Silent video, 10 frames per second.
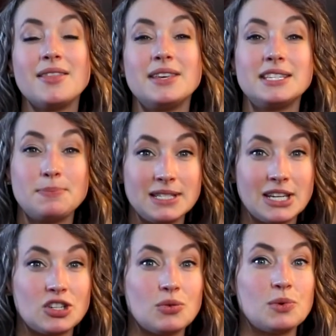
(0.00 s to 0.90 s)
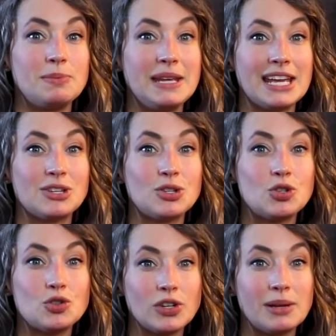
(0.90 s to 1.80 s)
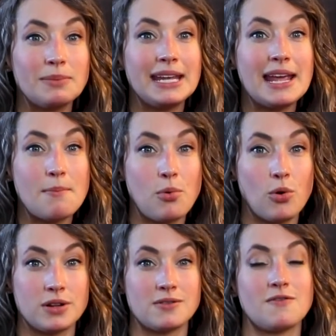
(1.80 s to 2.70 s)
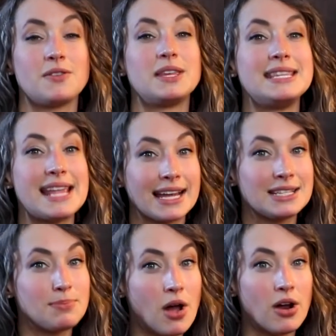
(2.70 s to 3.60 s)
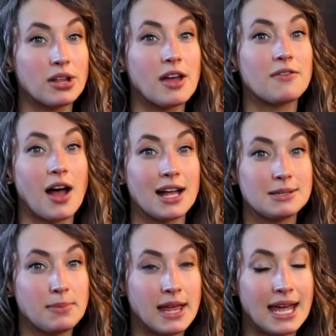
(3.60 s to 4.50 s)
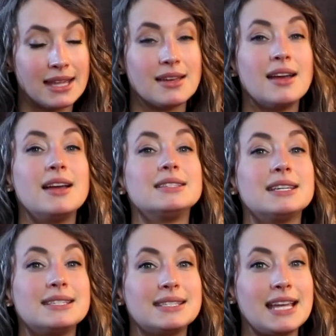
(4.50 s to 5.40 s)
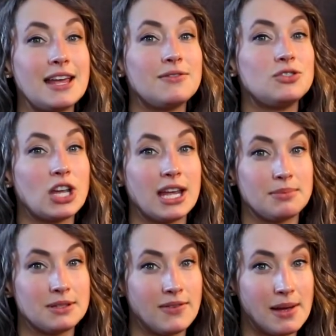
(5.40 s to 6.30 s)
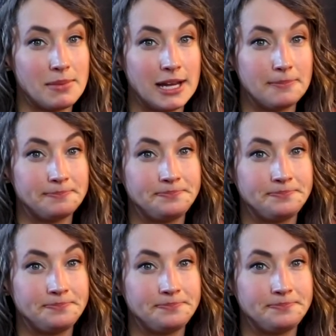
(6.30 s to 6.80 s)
This position would be extremely important for the next part of God's plan to save Jacob's family.